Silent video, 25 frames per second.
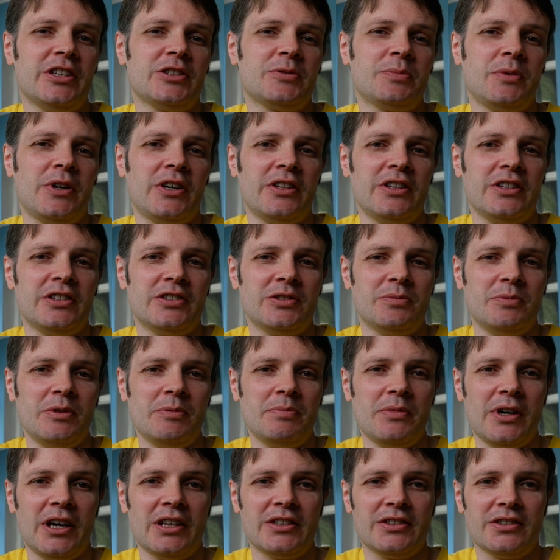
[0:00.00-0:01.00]
expect this to be
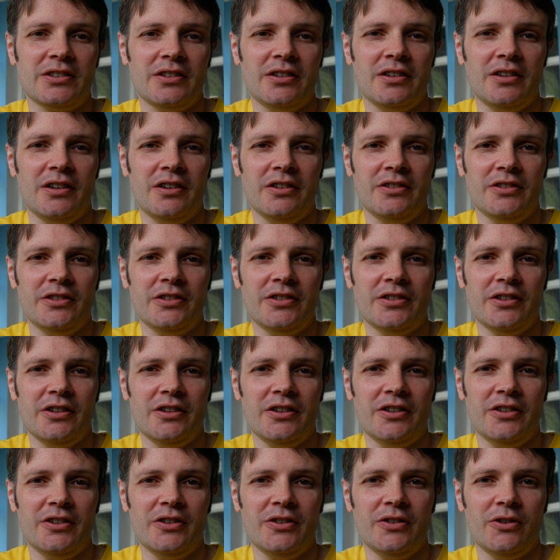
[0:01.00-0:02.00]
better under
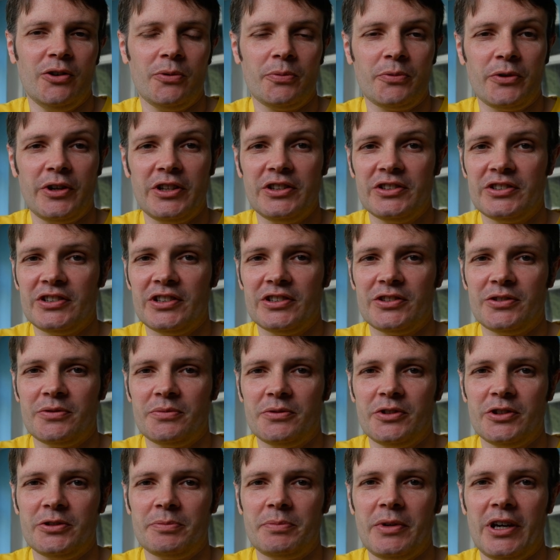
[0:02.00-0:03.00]
an operating
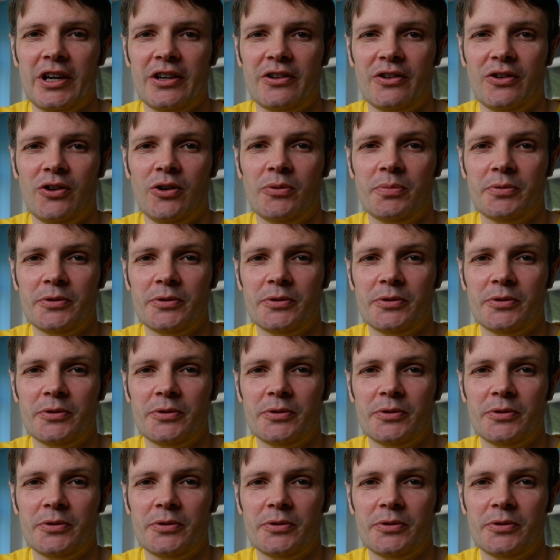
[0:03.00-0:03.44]
system that's better